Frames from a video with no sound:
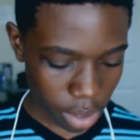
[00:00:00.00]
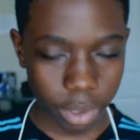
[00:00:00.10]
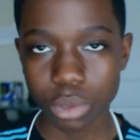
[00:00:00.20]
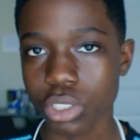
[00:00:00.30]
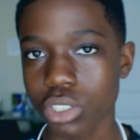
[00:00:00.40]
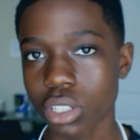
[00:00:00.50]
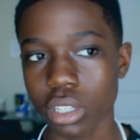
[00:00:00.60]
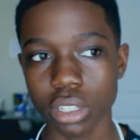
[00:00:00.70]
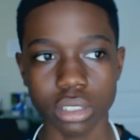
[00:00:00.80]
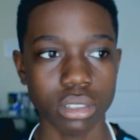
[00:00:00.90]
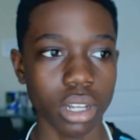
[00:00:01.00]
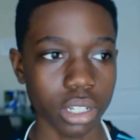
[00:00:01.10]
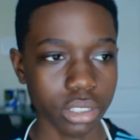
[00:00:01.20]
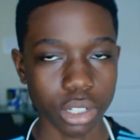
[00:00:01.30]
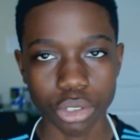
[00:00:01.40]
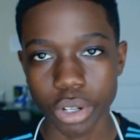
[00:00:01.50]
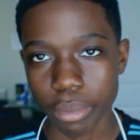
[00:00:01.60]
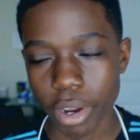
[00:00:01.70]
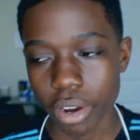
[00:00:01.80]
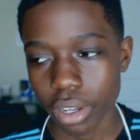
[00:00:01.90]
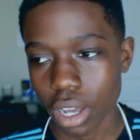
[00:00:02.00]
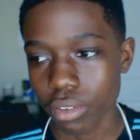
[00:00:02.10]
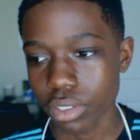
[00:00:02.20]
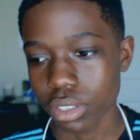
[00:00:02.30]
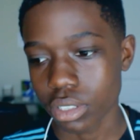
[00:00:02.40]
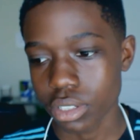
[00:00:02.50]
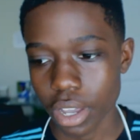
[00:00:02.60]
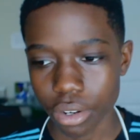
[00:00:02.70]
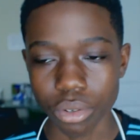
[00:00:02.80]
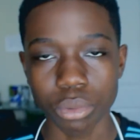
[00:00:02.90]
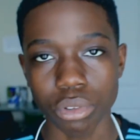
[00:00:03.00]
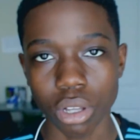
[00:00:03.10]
And it was just a center track bearing, obviously standard with